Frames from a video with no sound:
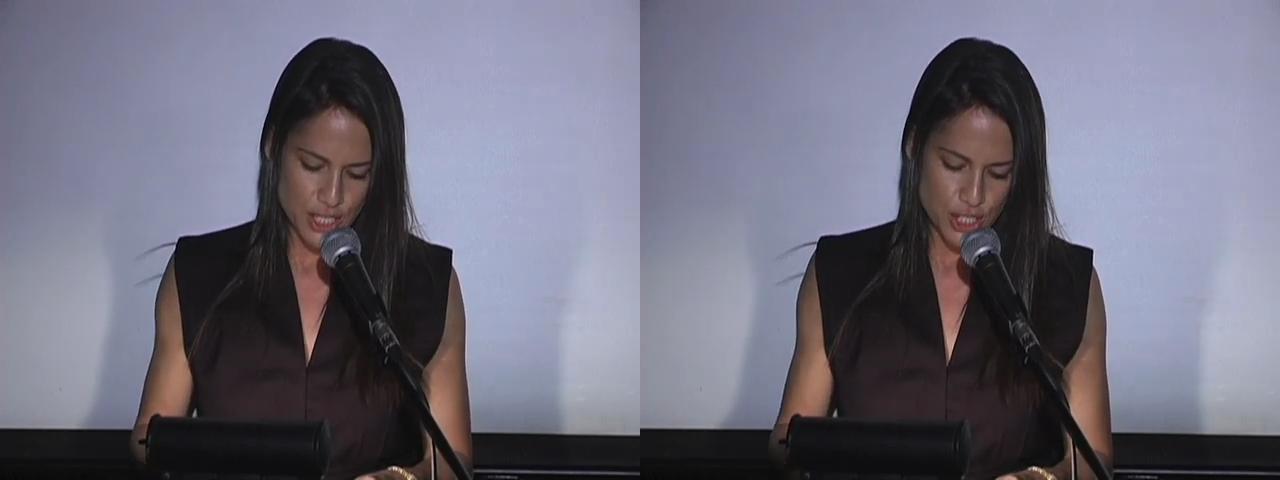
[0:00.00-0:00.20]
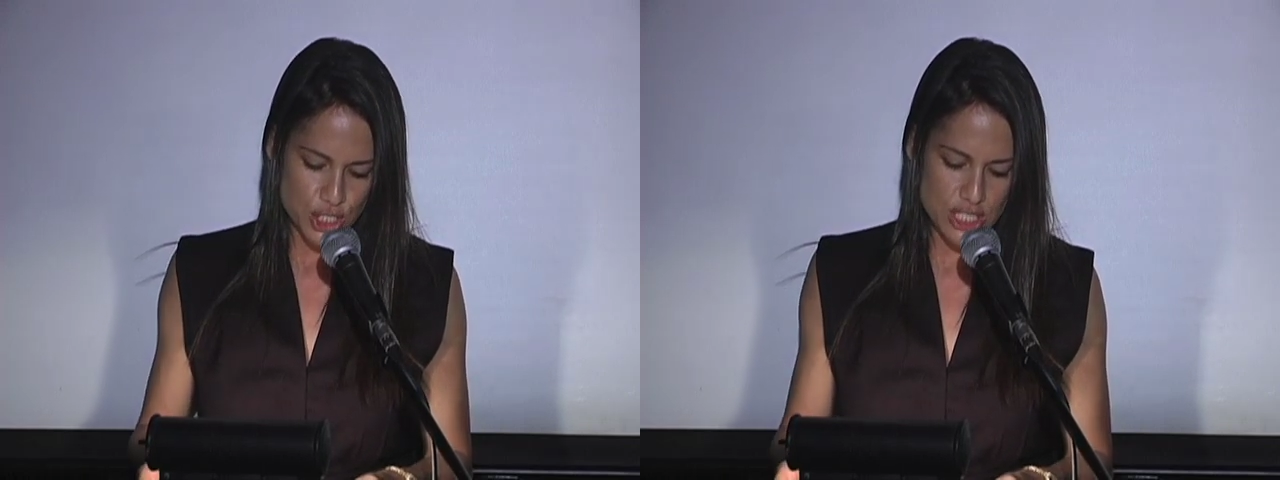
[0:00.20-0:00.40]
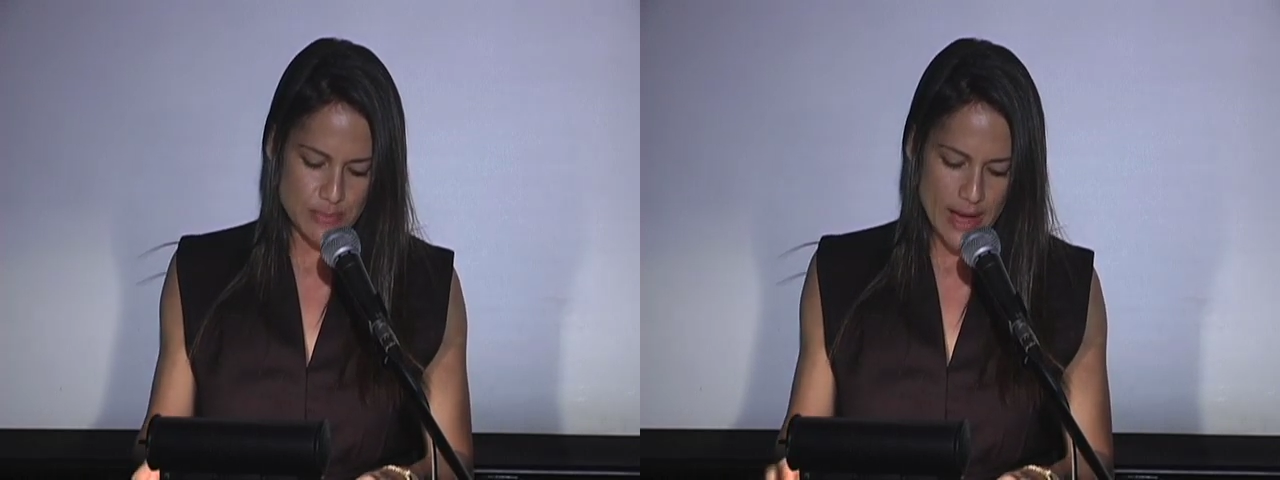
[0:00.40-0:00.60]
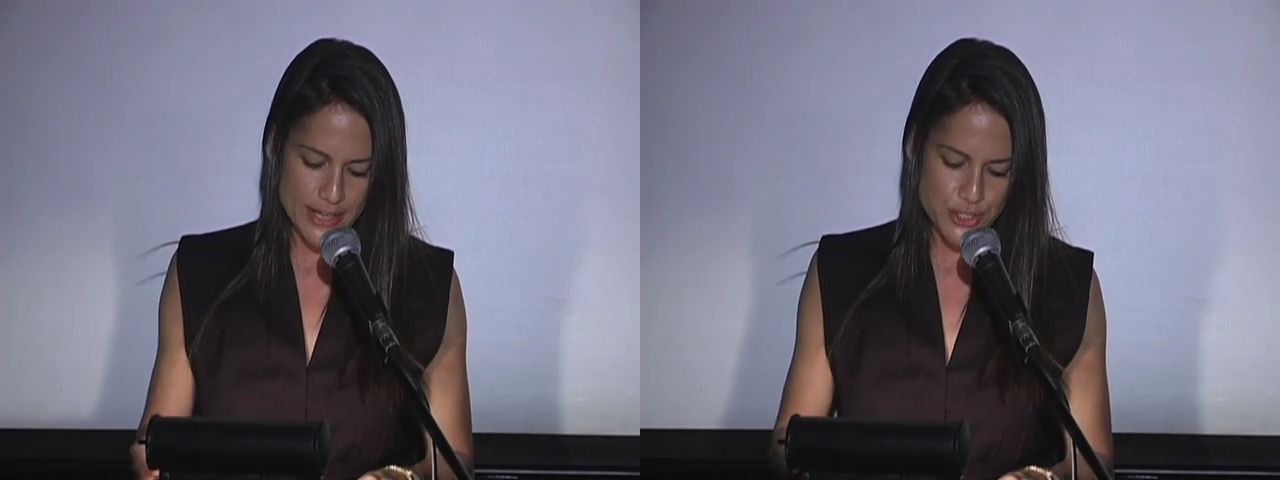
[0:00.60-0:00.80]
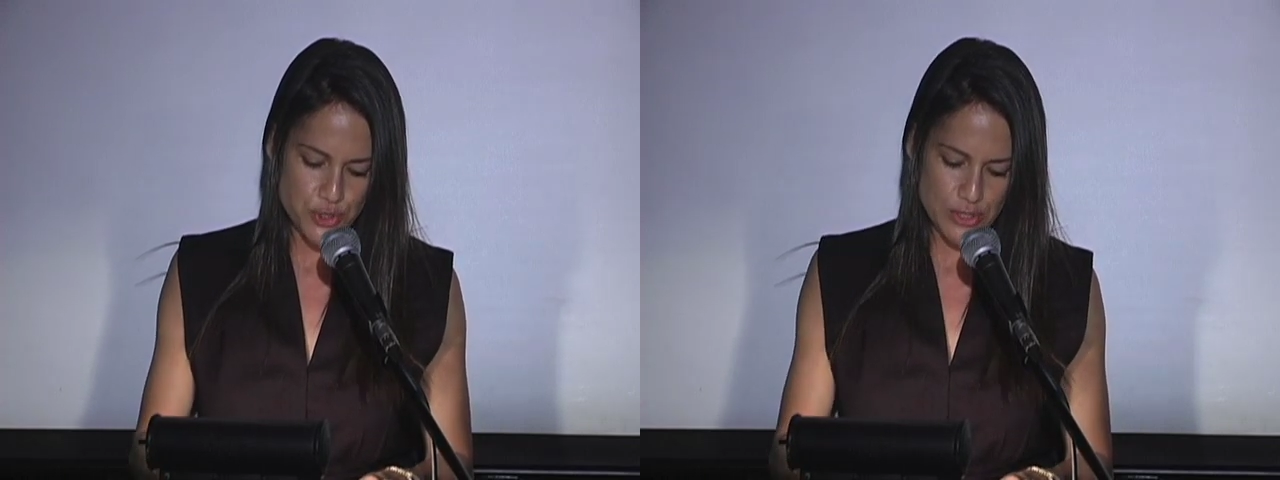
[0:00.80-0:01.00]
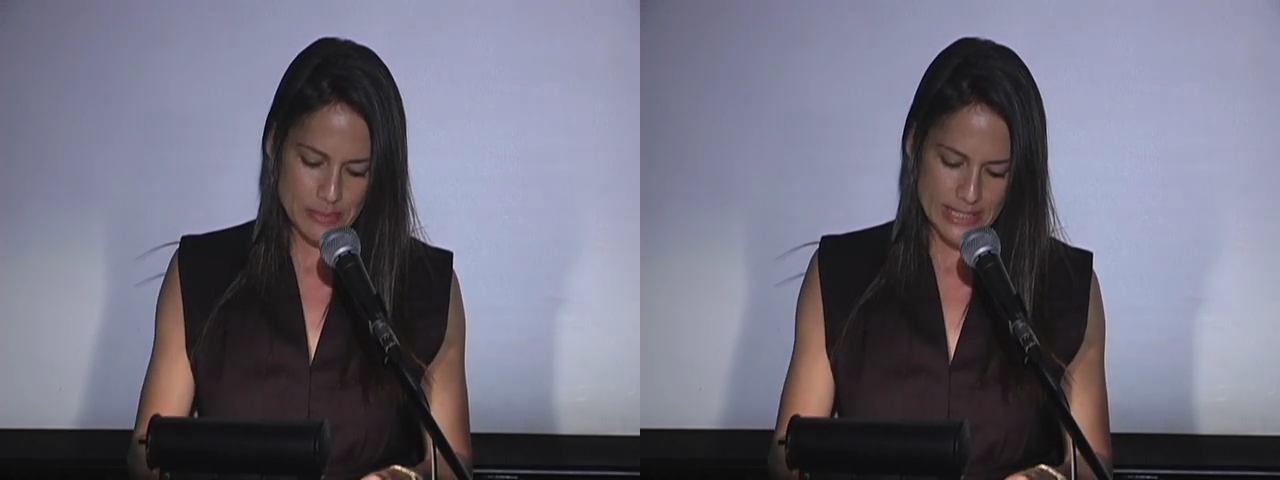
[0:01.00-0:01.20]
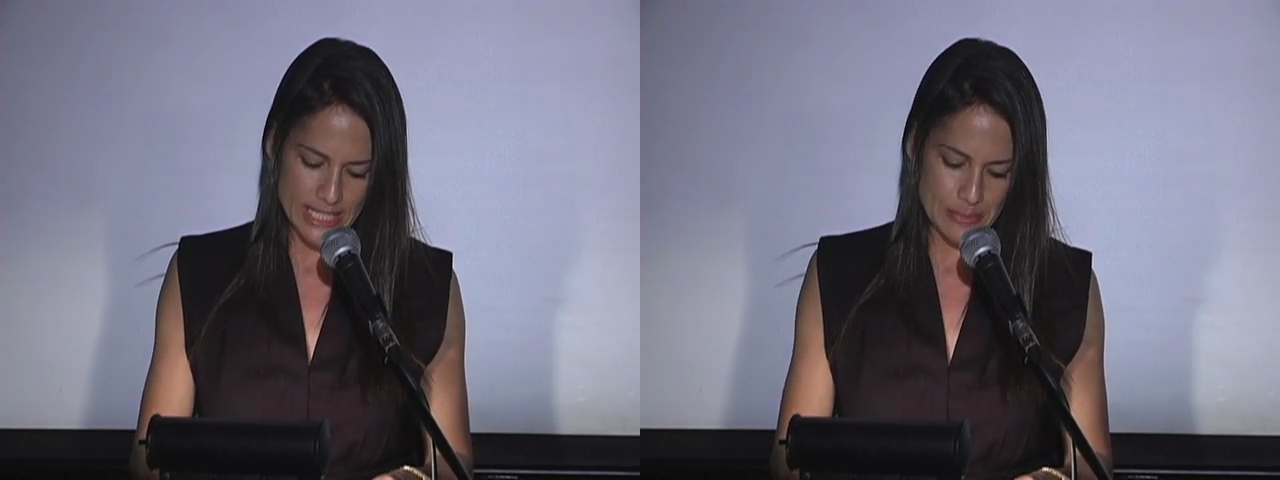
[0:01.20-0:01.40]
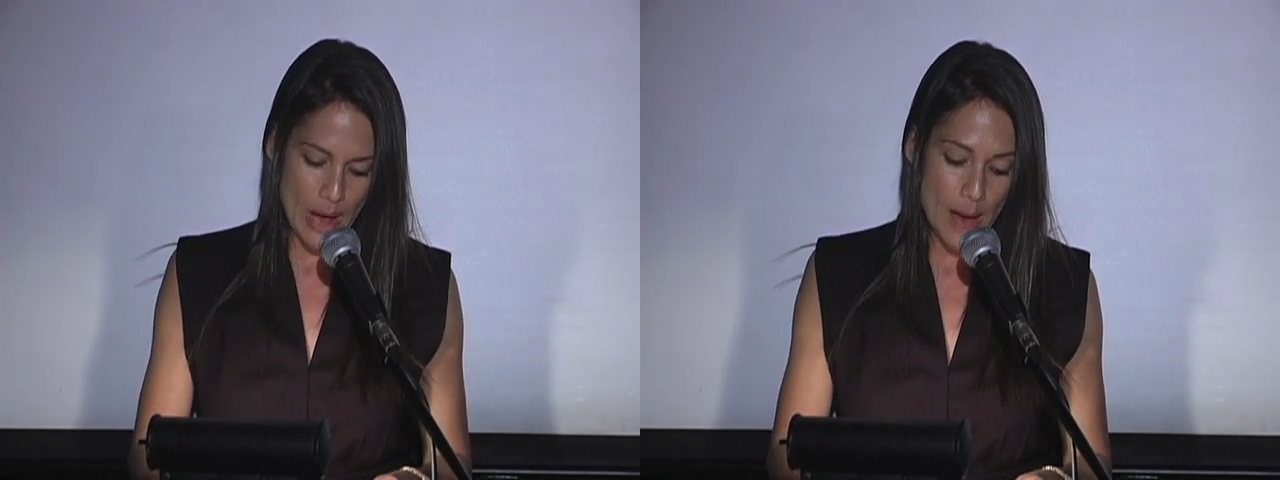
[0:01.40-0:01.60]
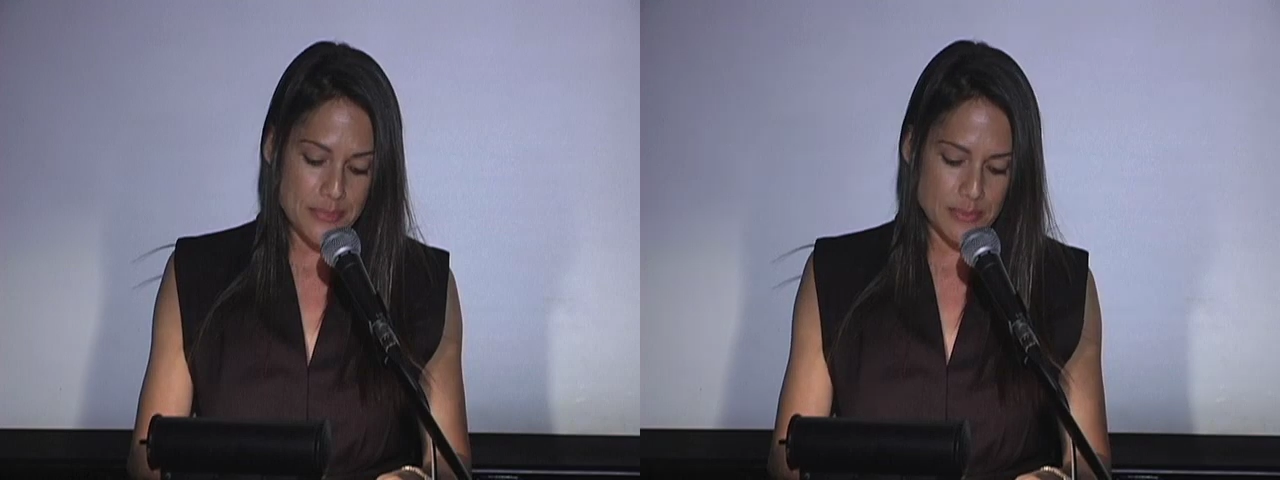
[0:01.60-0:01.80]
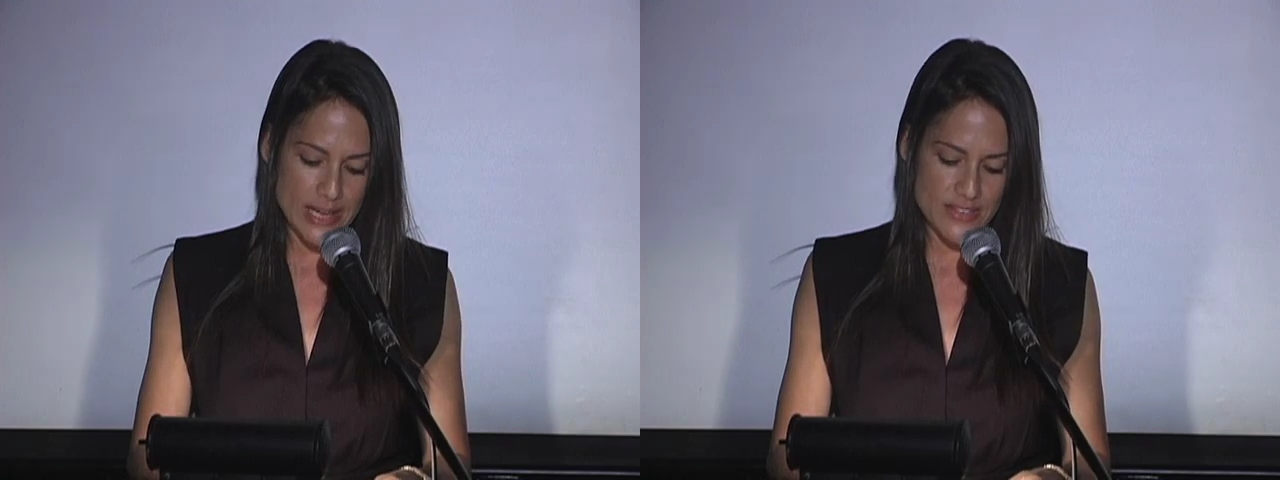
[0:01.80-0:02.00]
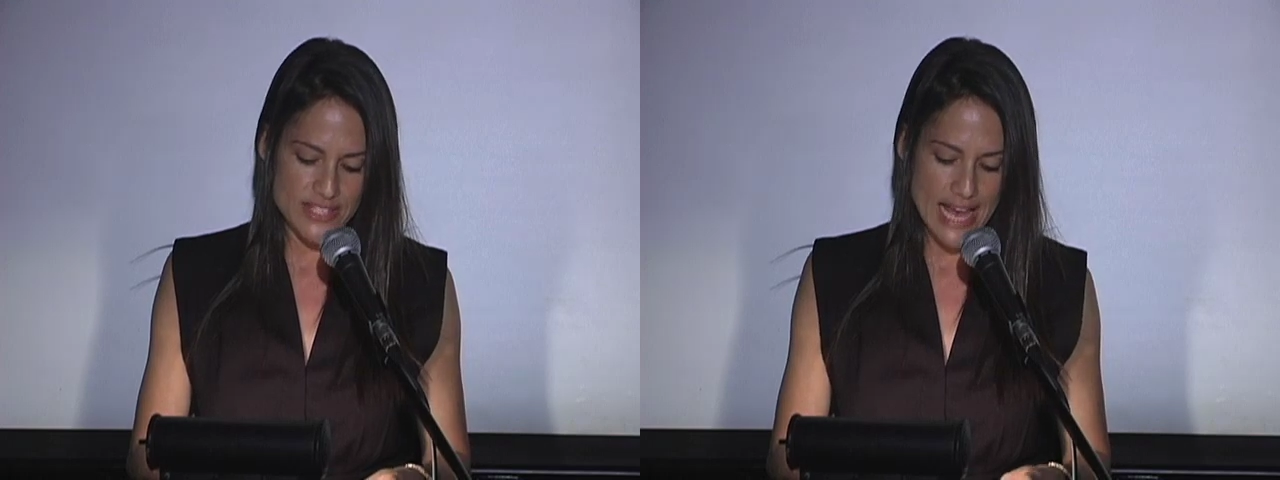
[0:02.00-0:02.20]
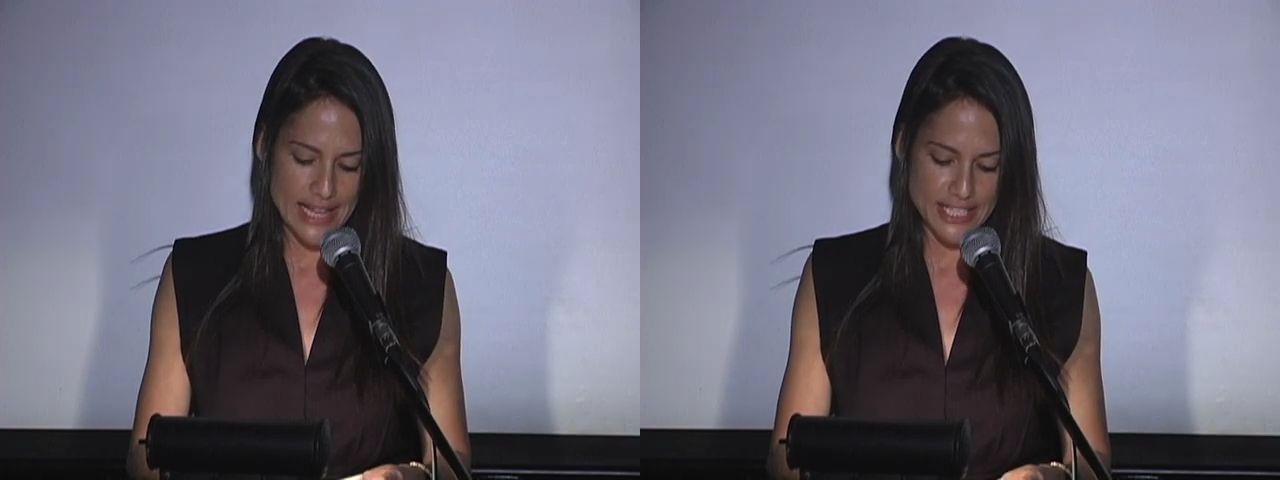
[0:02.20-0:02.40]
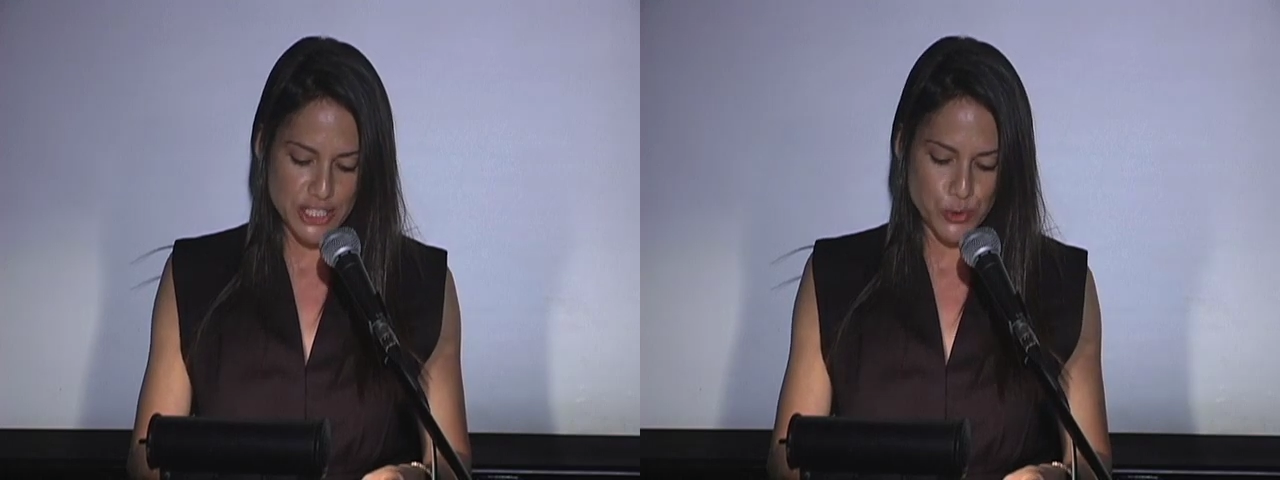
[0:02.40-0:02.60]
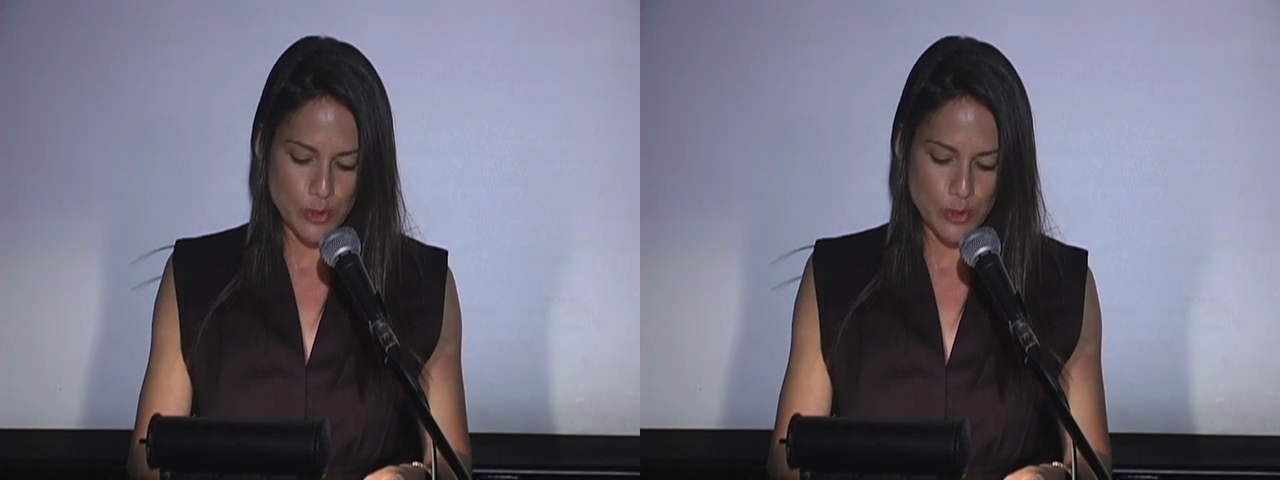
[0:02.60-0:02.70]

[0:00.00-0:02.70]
She smiles dreamily and pops a bite of salad into